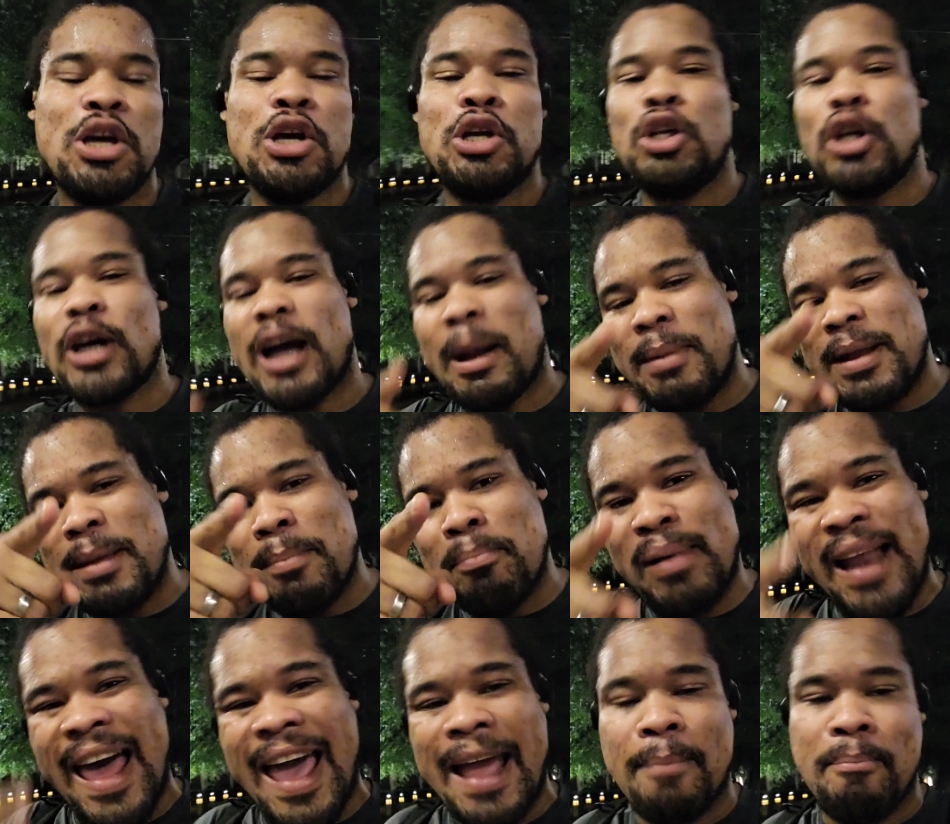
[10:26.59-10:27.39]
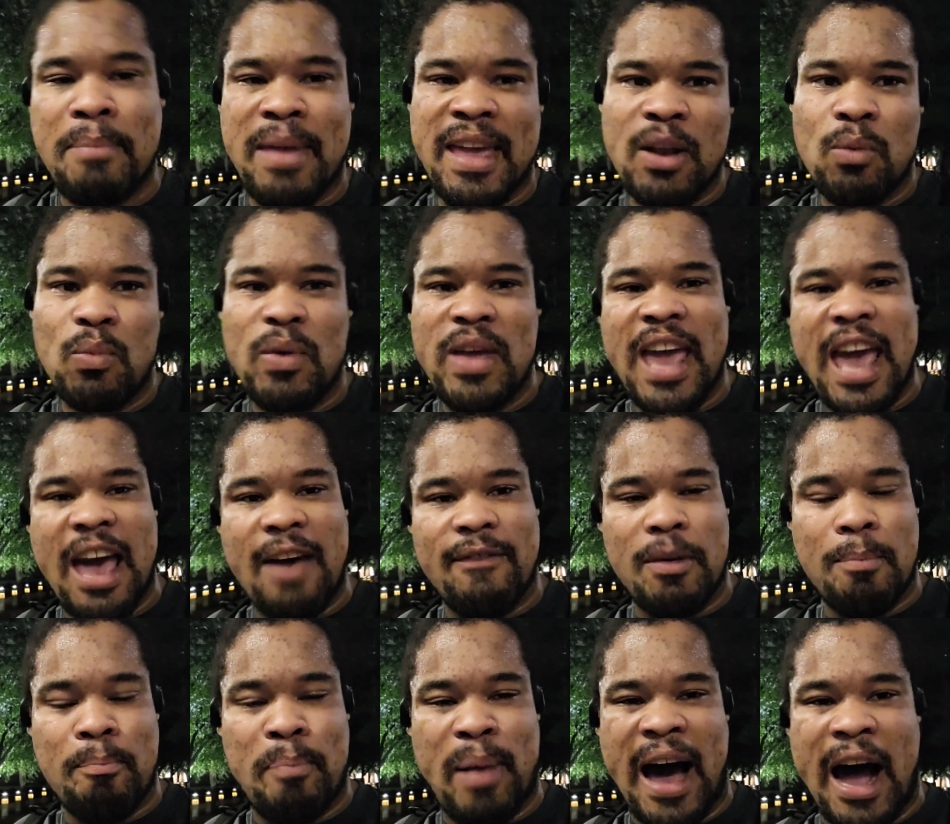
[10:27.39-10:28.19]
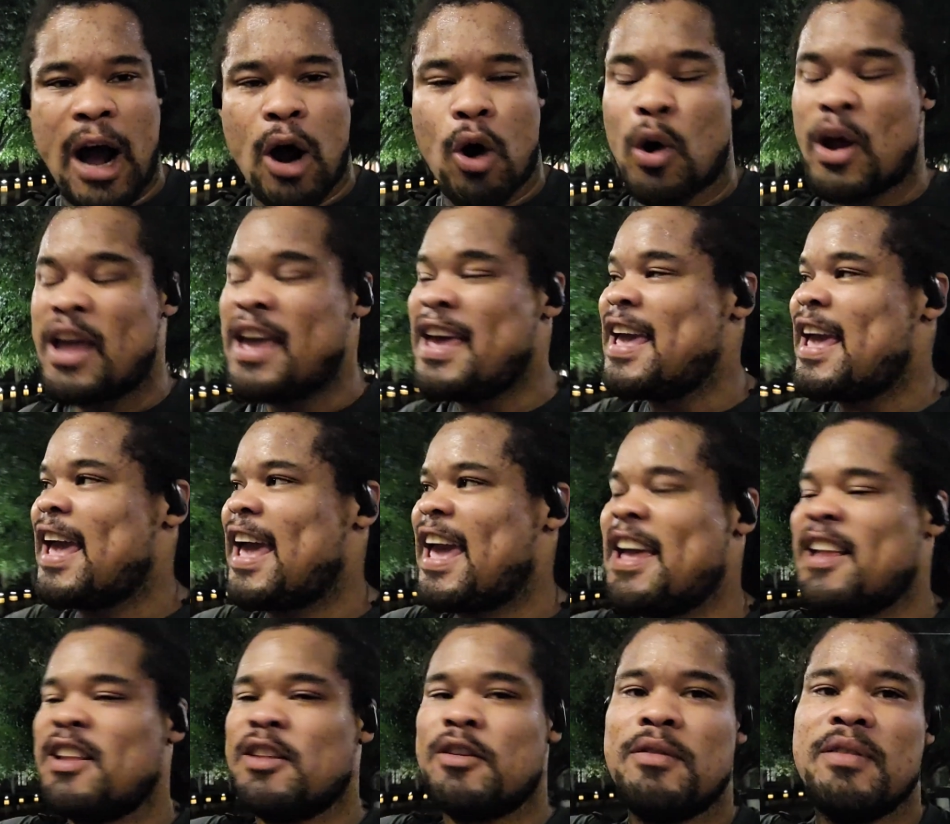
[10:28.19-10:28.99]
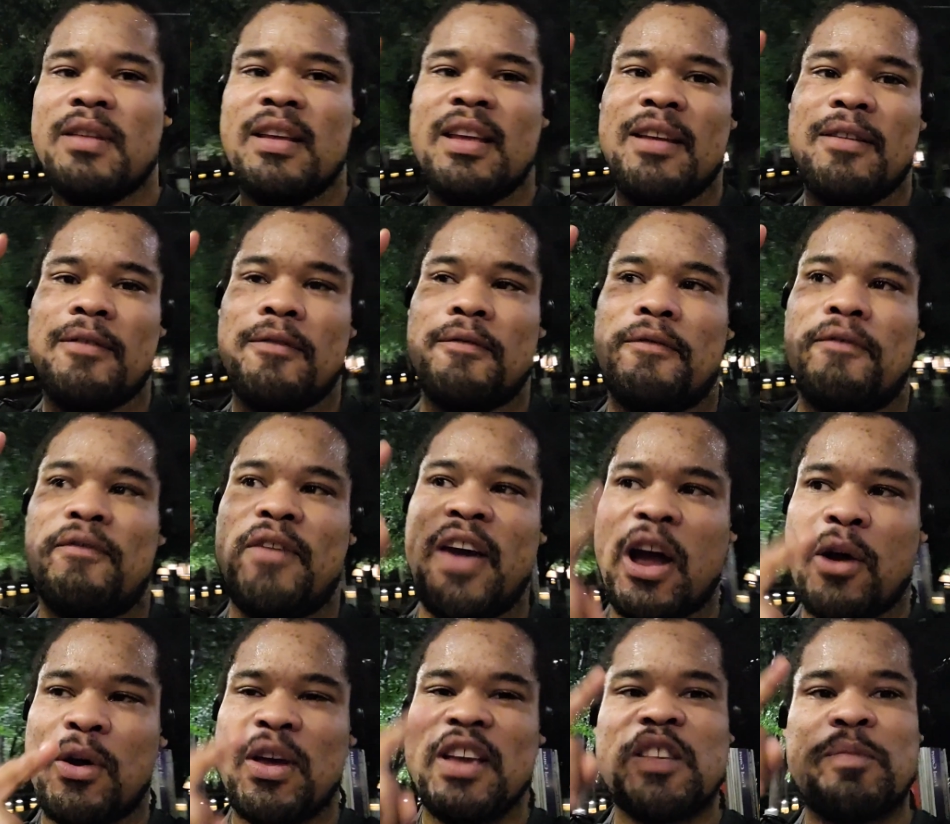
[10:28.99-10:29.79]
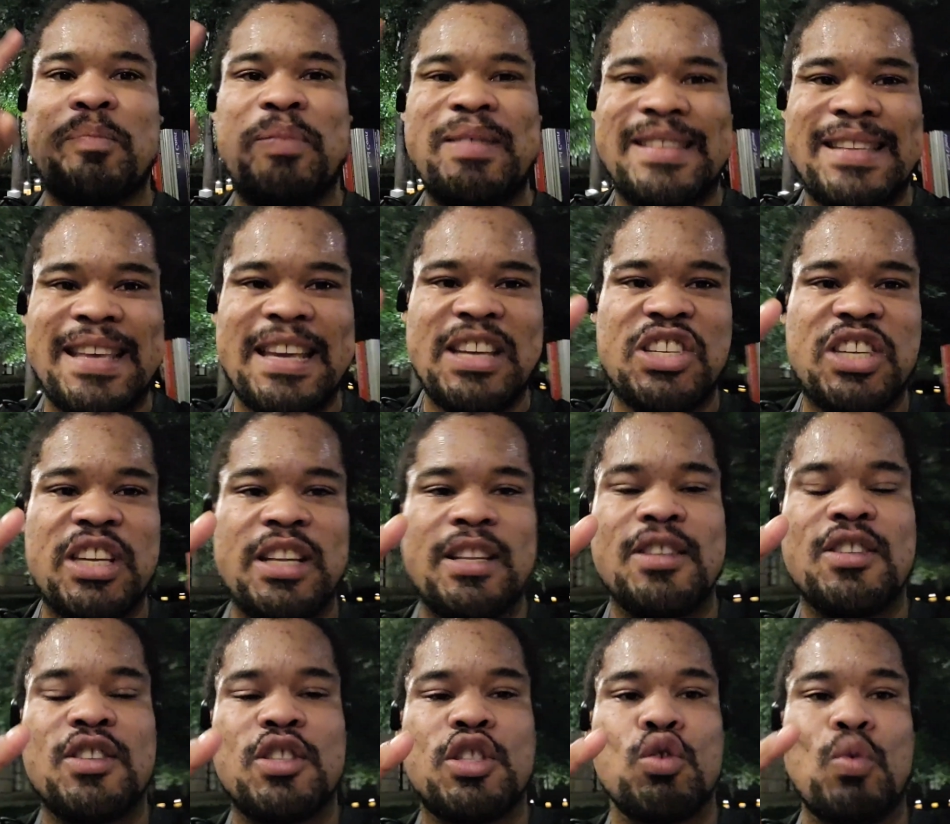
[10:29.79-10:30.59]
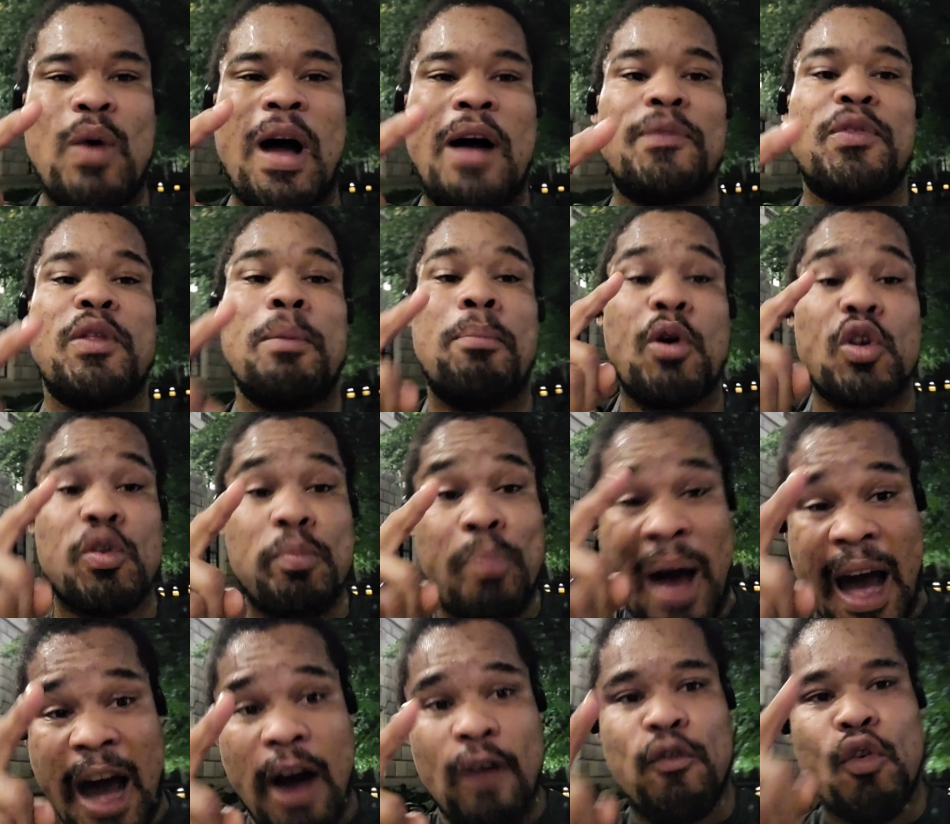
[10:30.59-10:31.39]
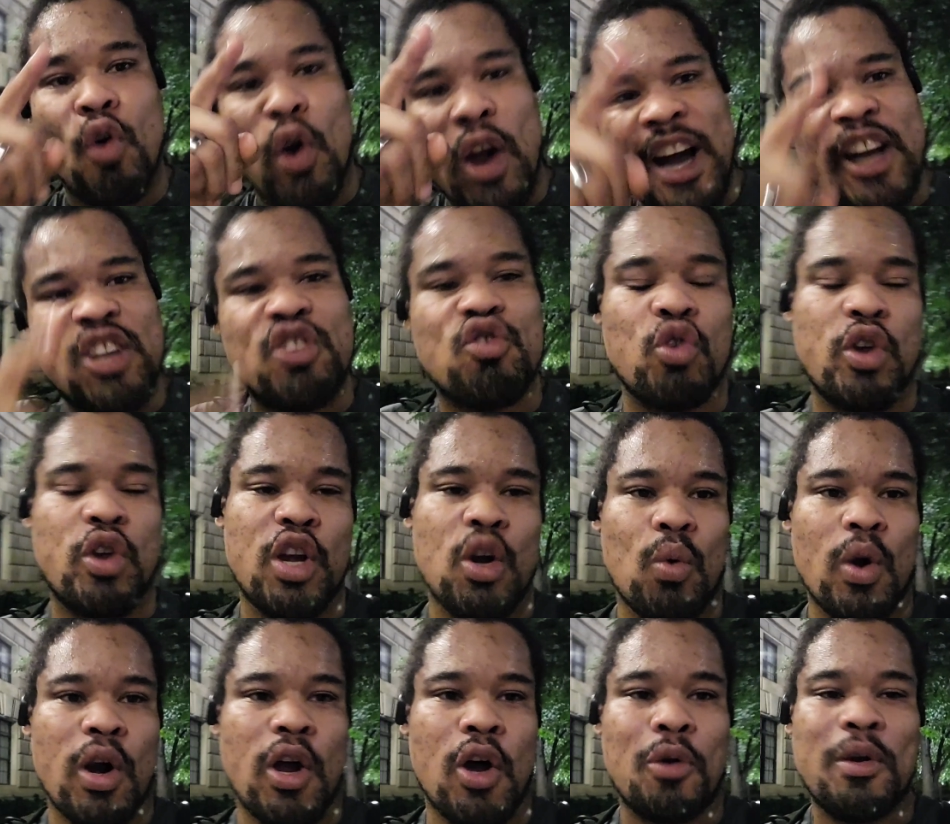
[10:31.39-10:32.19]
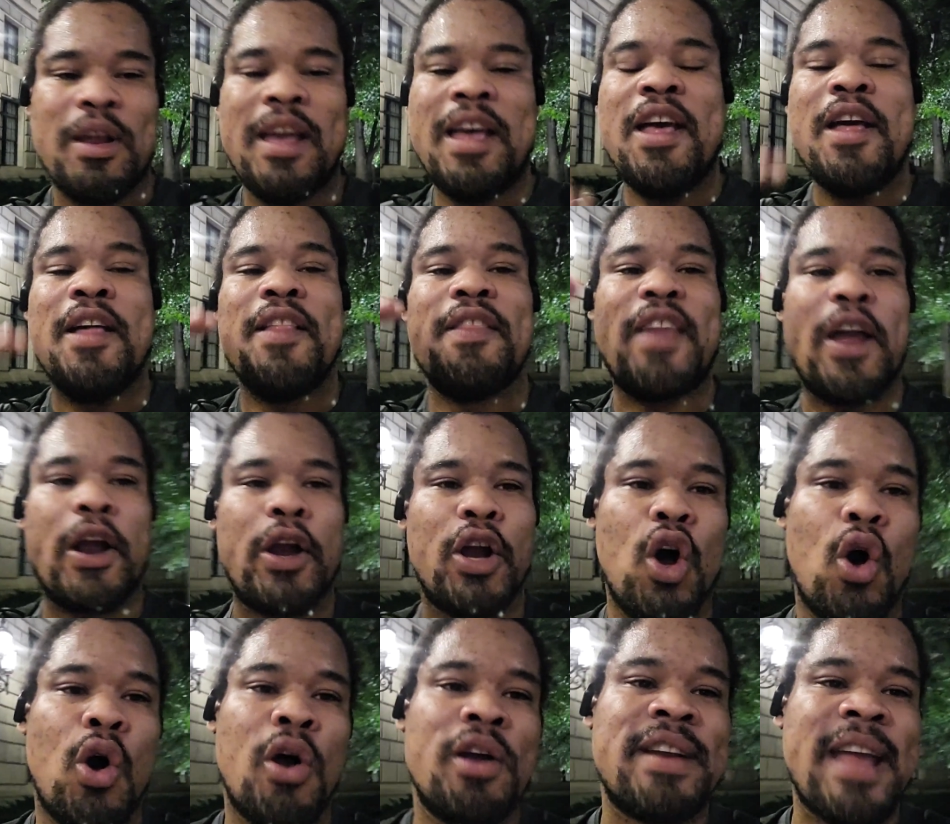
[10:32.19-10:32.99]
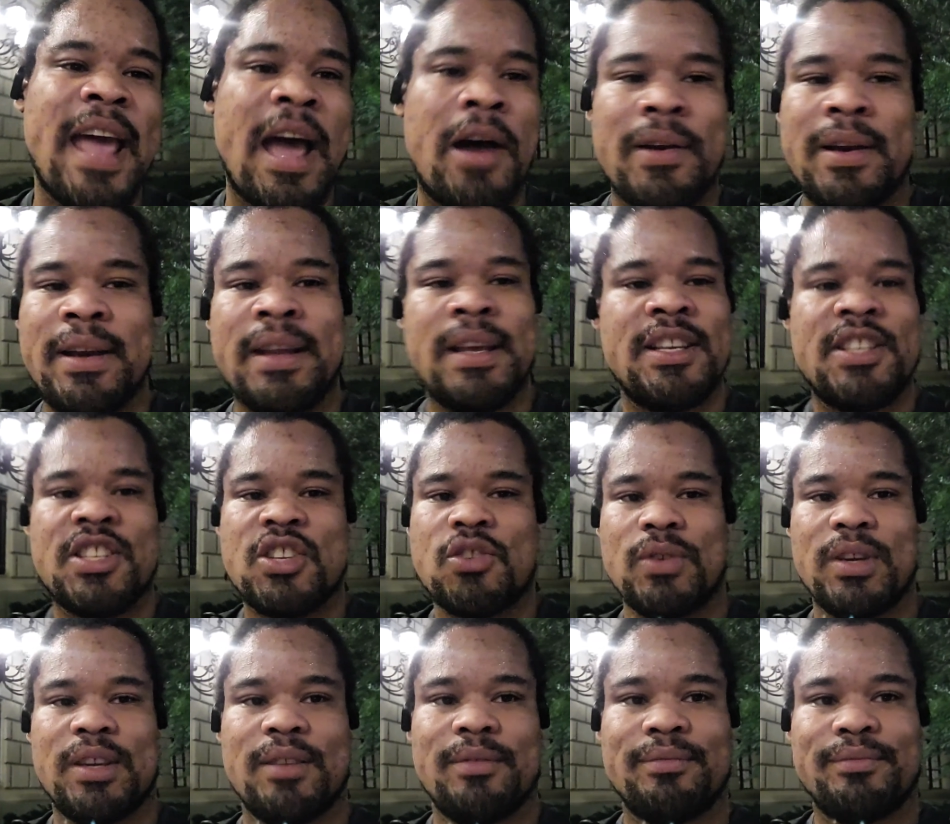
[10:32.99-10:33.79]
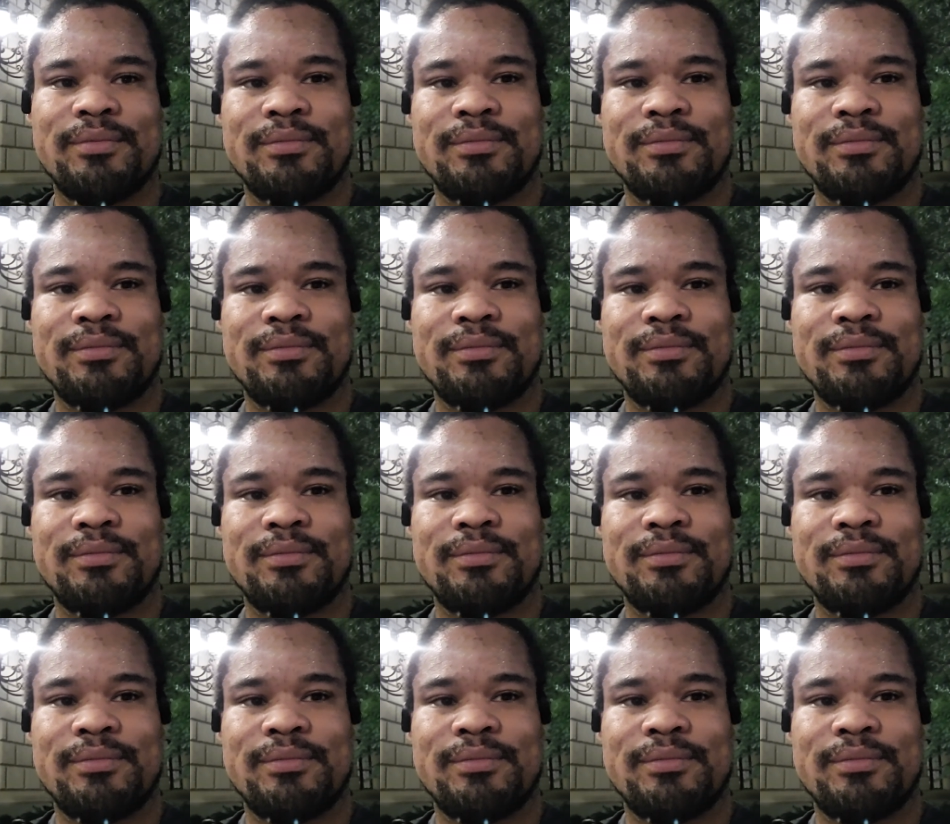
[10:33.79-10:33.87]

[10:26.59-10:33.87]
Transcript: Look how many black men we have in power in various positions throughout the most powerful country in the world. They're going down in history.